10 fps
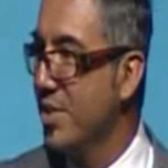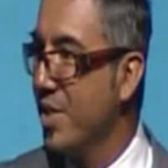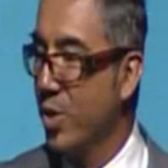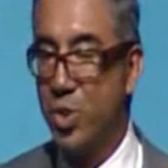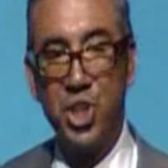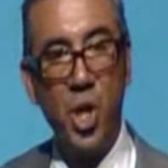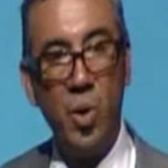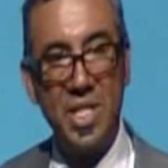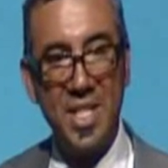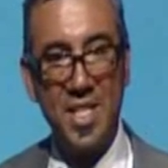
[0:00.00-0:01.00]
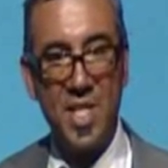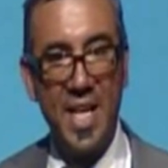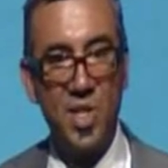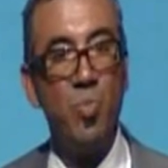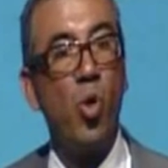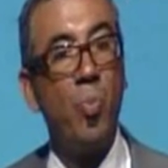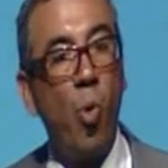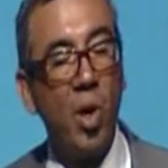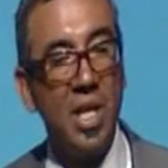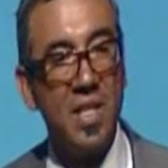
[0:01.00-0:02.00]
that will show its success, and more
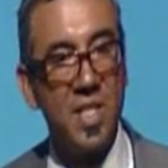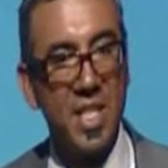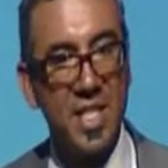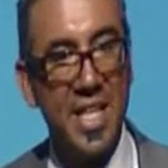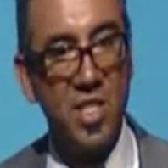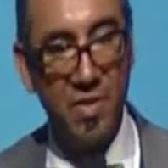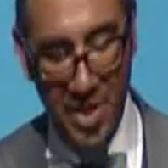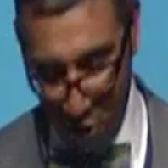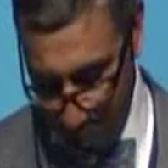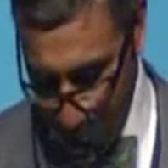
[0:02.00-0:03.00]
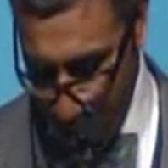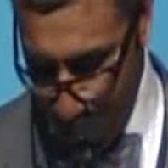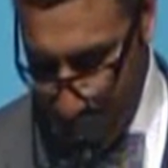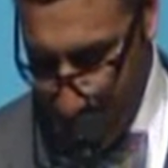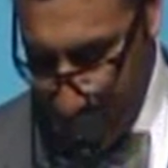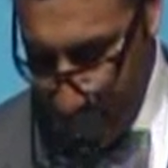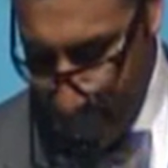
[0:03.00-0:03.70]
importantly, the success of its students.